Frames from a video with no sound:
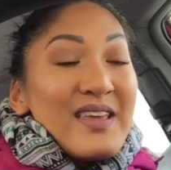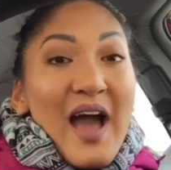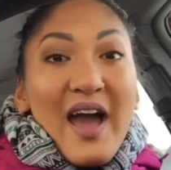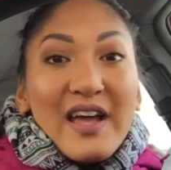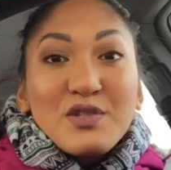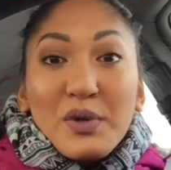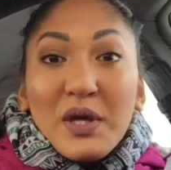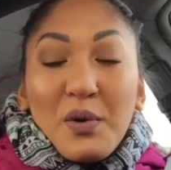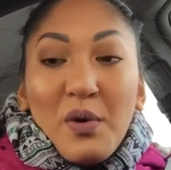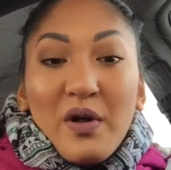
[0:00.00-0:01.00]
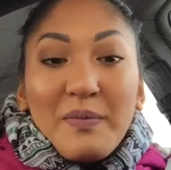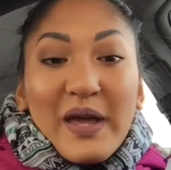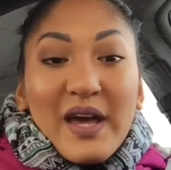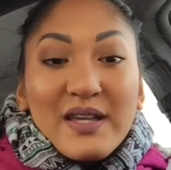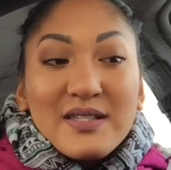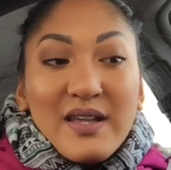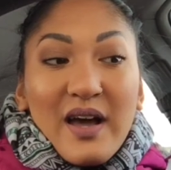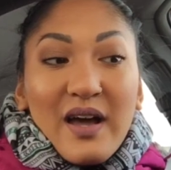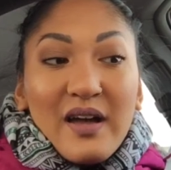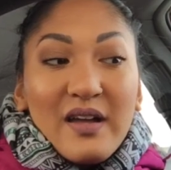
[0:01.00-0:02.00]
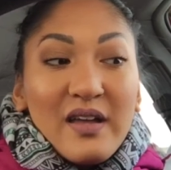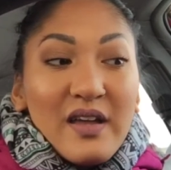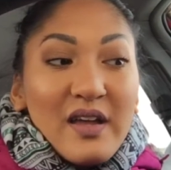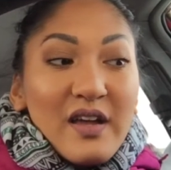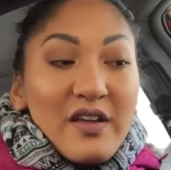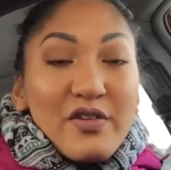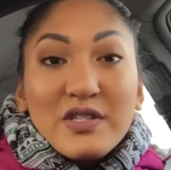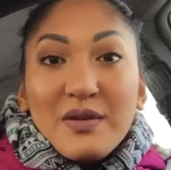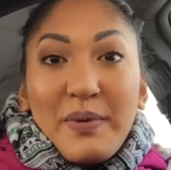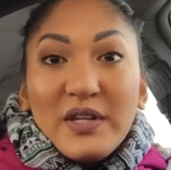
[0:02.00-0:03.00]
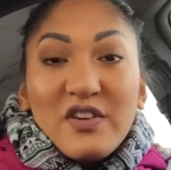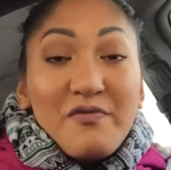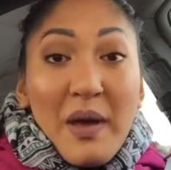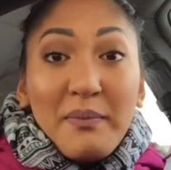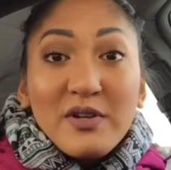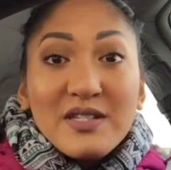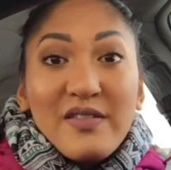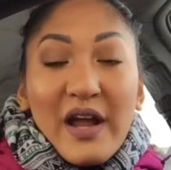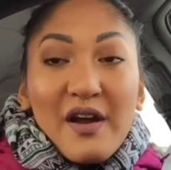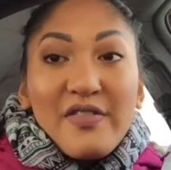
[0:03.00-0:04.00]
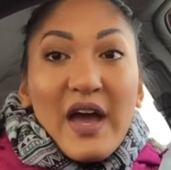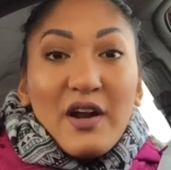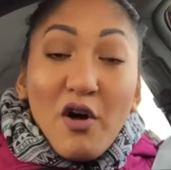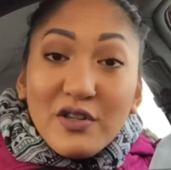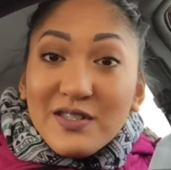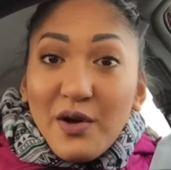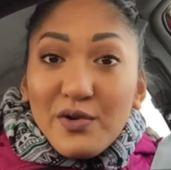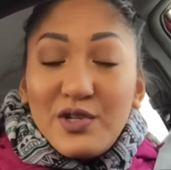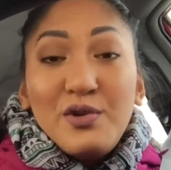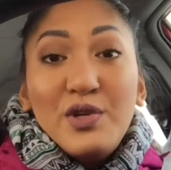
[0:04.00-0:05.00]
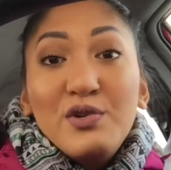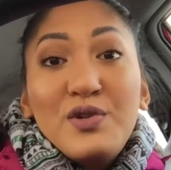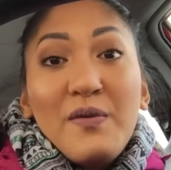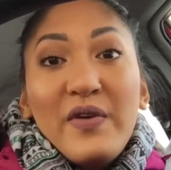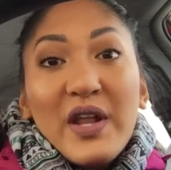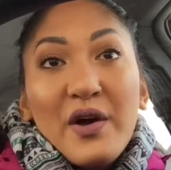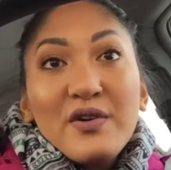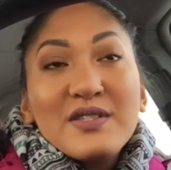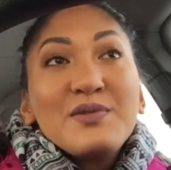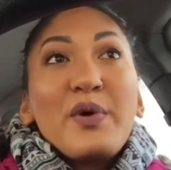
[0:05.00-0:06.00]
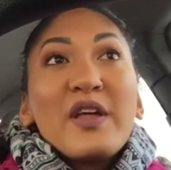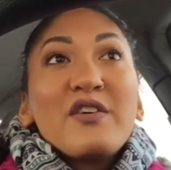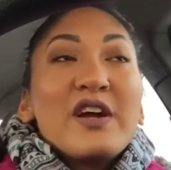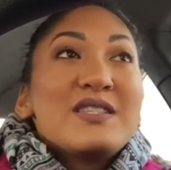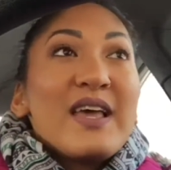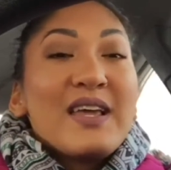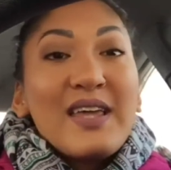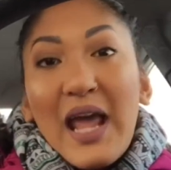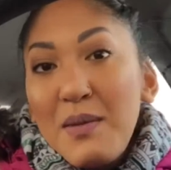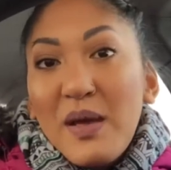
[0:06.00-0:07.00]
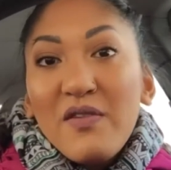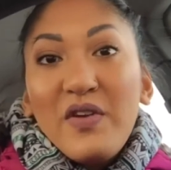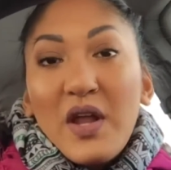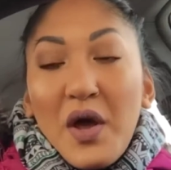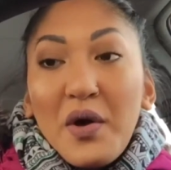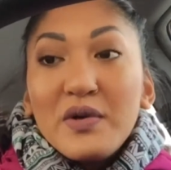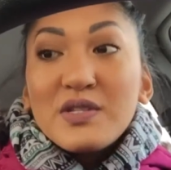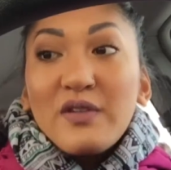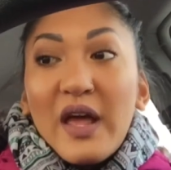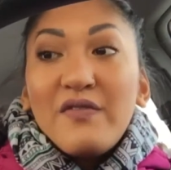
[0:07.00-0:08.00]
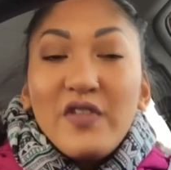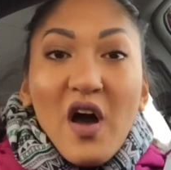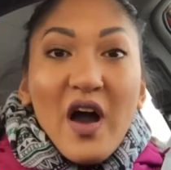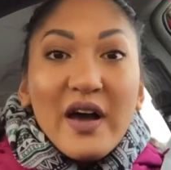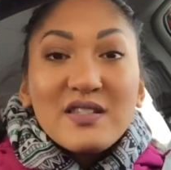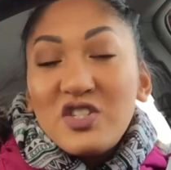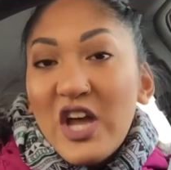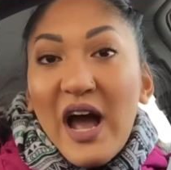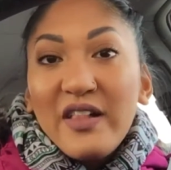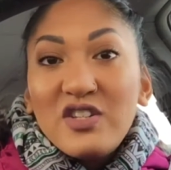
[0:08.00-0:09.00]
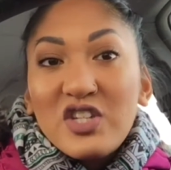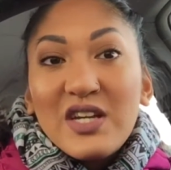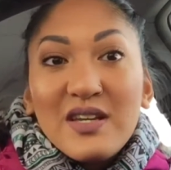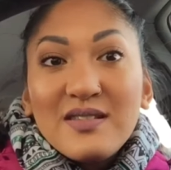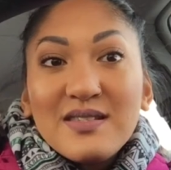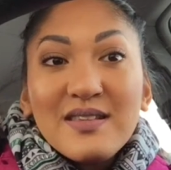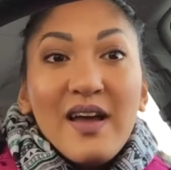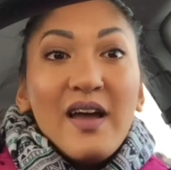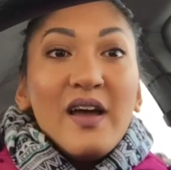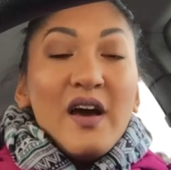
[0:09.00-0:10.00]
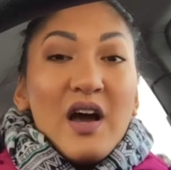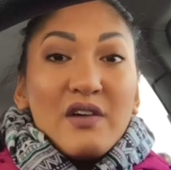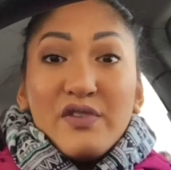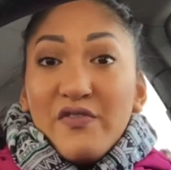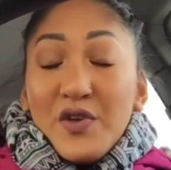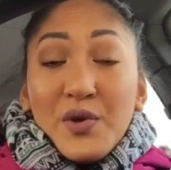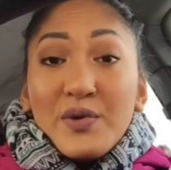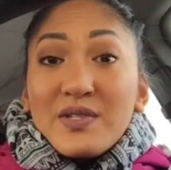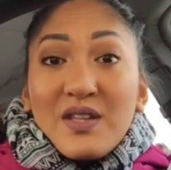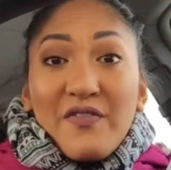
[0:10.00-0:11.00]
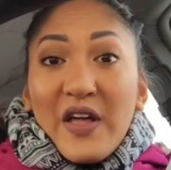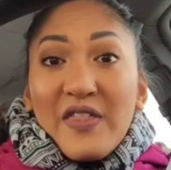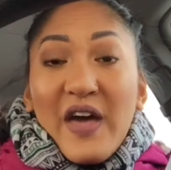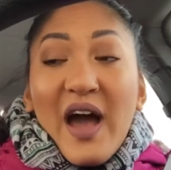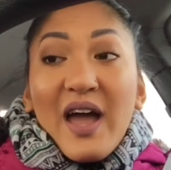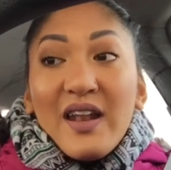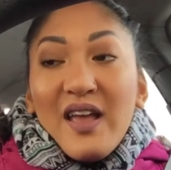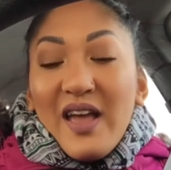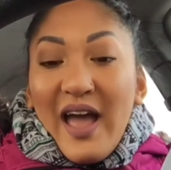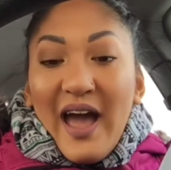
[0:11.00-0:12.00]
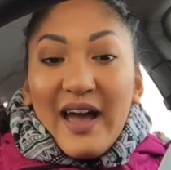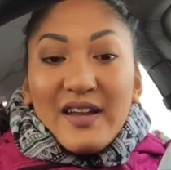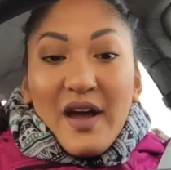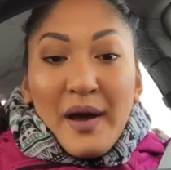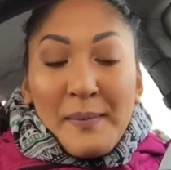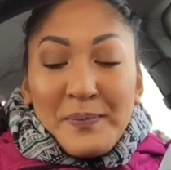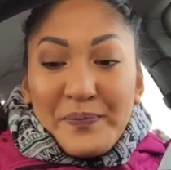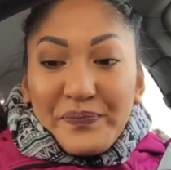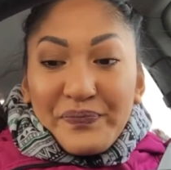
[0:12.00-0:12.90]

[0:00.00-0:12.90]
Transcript: yeah, it's really cool because there's a bunch of members in there that also do YouTube videos, whether it's like gaming videos or like vlogs, challenges, reviews, stuff like that. And